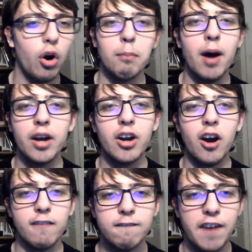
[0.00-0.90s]
Armada
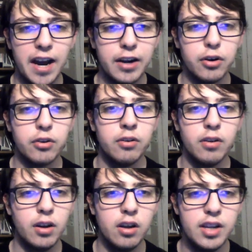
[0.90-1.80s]
on Fire
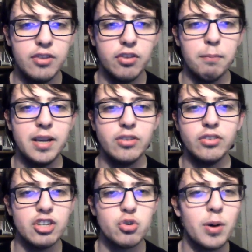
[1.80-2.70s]
is
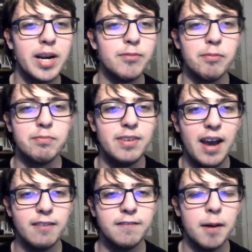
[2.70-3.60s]
amazing. Triumph of
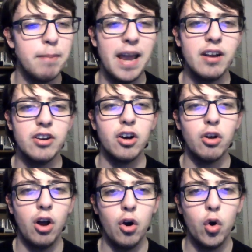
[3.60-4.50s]
Death, Abandon
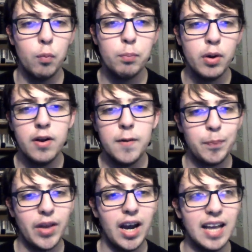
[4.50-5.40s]
All Hope,
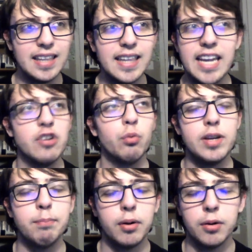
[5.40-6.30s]
Light
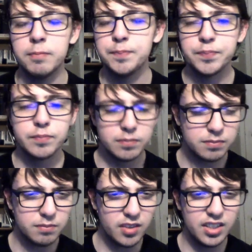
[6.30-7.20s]
Reaper.
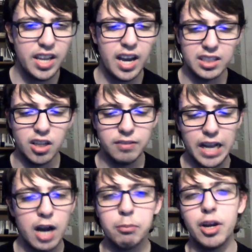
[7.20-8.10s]
Yeah, I love
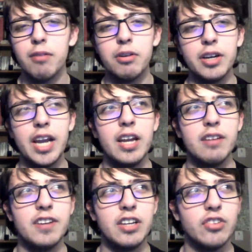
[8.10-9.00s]
the album cover
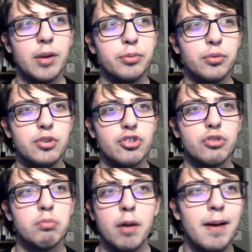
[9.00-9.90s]
again. I think it's absolutely
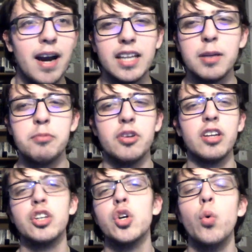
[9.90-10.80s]
just
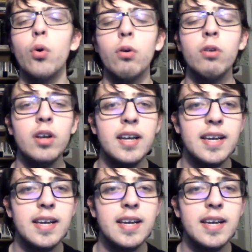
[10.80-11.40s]
apocalyptic and cool.